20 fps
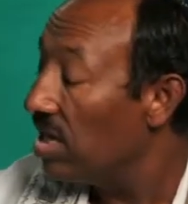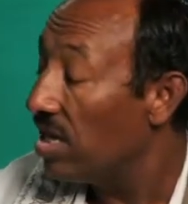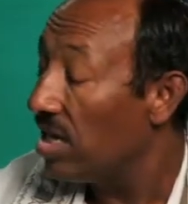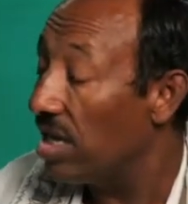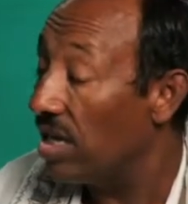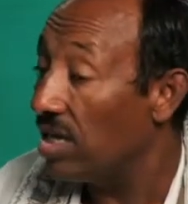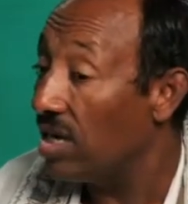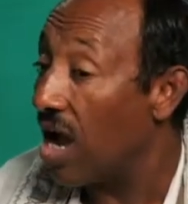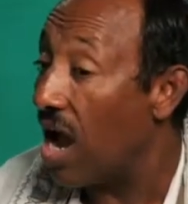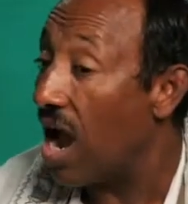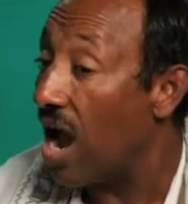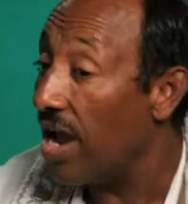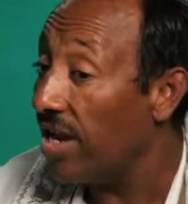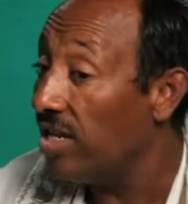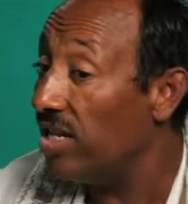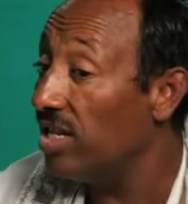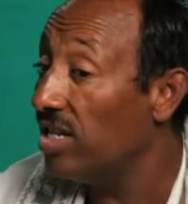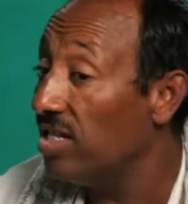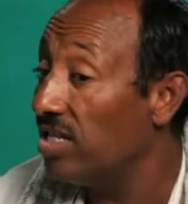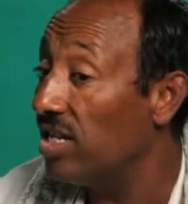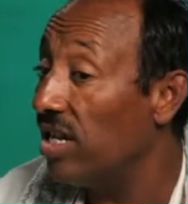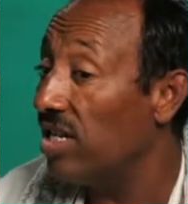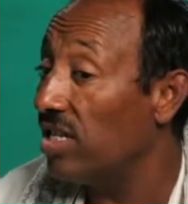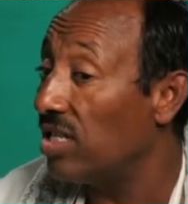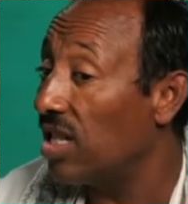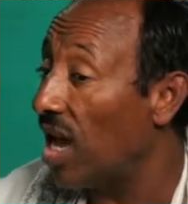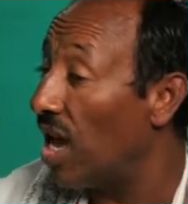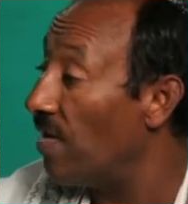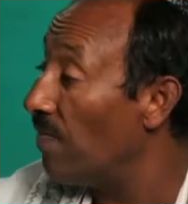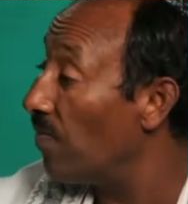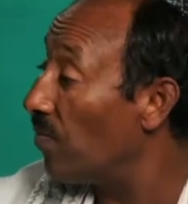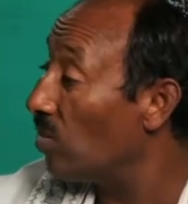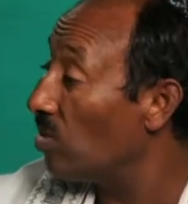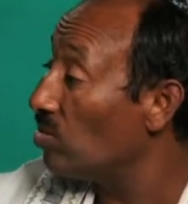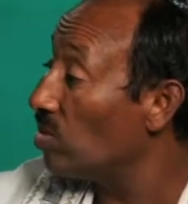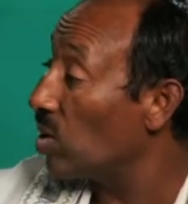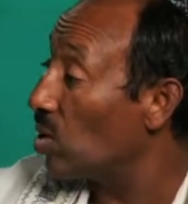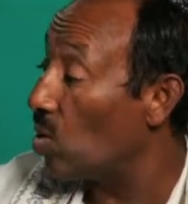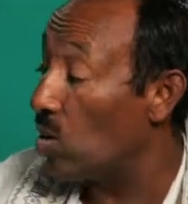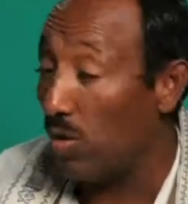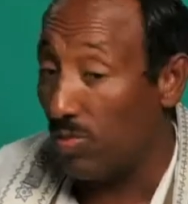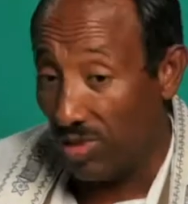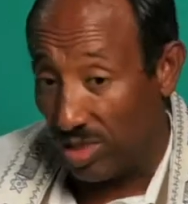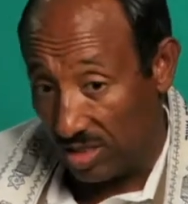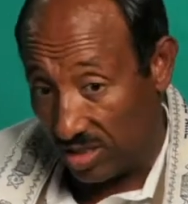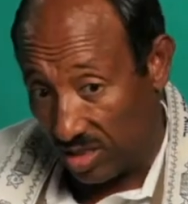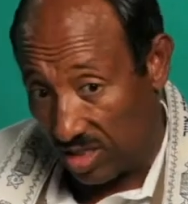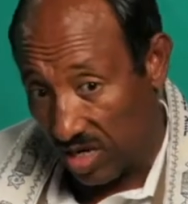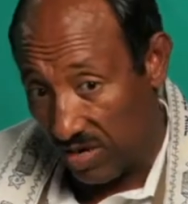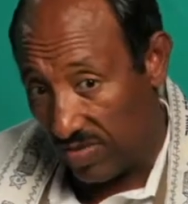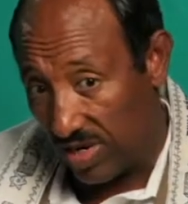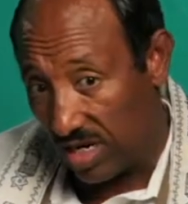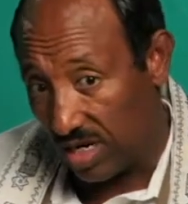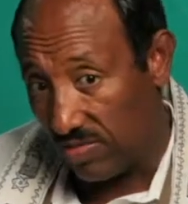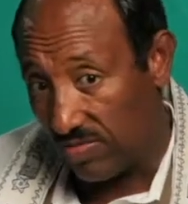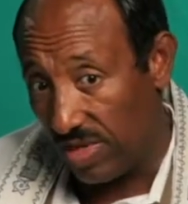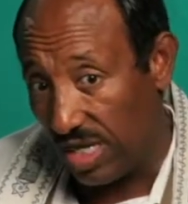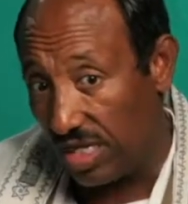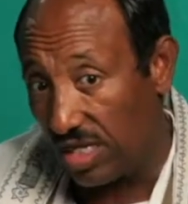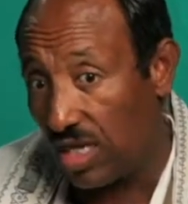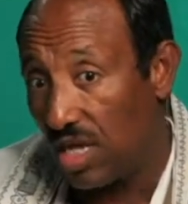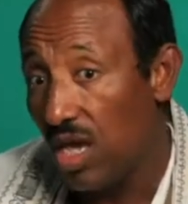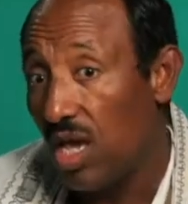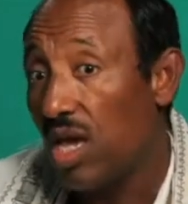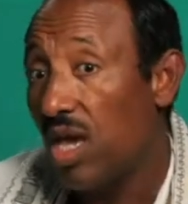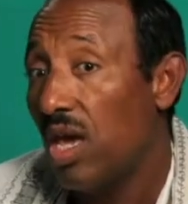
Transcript: and hiding daytime from the communist government.